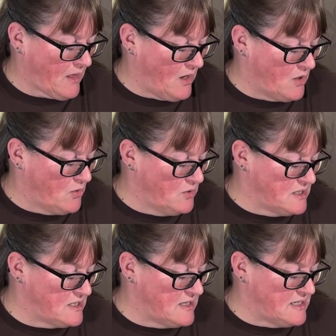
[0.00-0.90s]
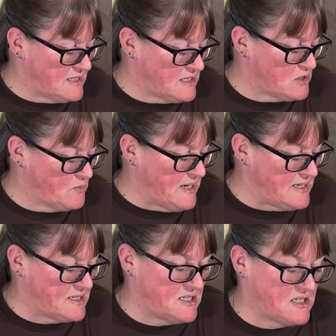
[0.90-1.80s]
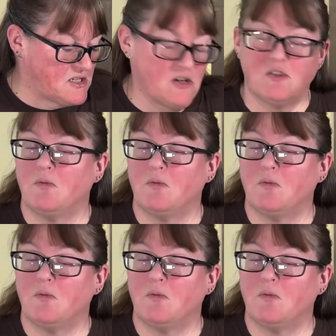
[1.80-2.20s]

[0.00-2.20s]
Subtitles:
According to this, sweet dessert